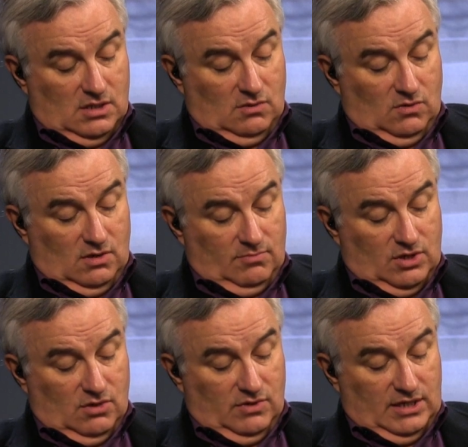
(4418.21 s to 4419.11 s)
uh, where I'm
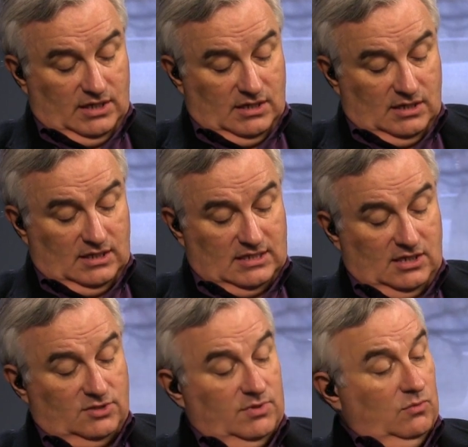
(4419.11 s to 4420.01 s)
going, it, uh, it
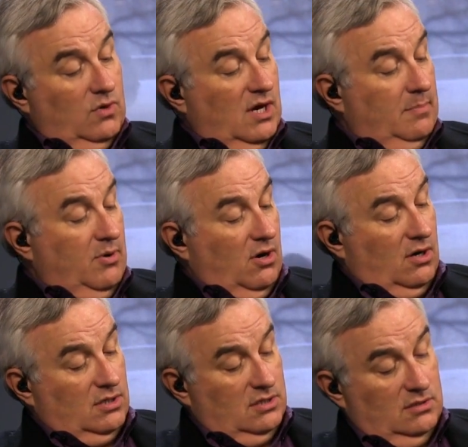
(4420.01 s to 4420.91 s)
tells me where I
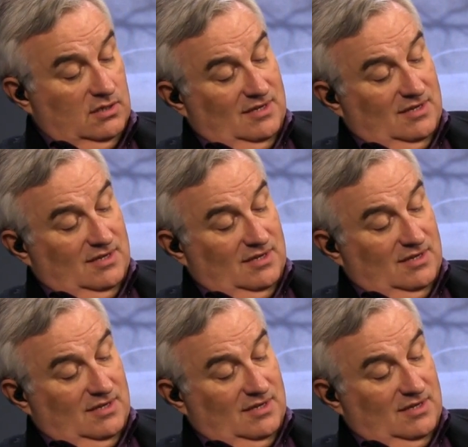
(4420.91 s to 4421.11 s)
parked